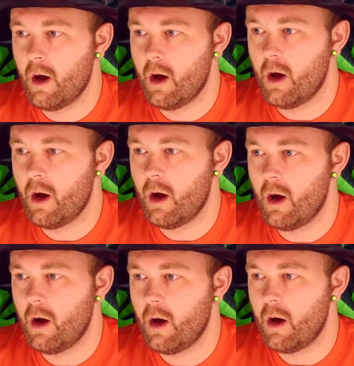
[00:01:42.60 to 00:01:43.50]
They were
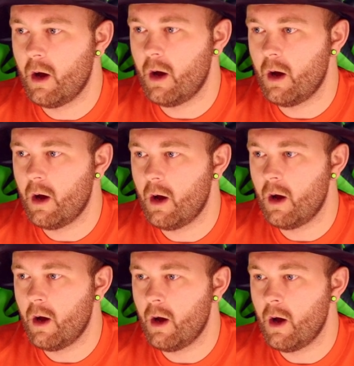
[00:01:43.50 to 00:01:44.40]
right to fear
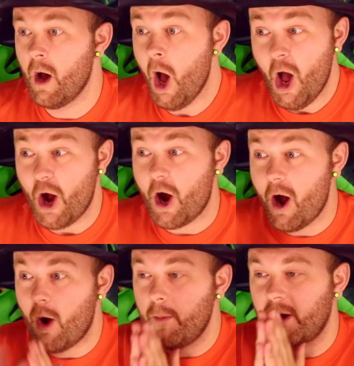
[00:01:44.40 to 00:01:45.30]
thee.
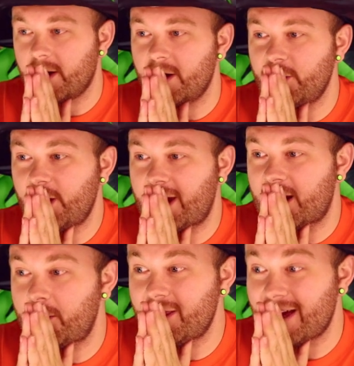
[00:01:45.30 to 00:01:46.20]
Oh my god, are Magic you
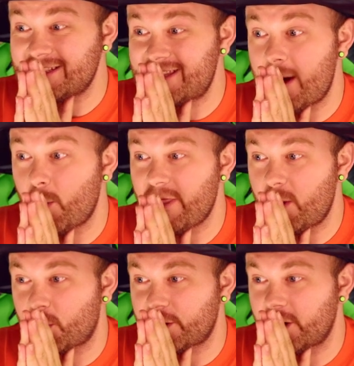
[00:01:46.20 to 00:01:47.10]
kidding me? That's them when they
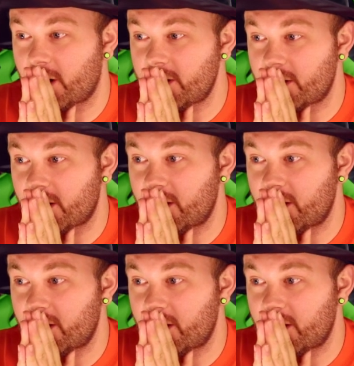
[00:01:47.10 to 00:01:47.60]
were young.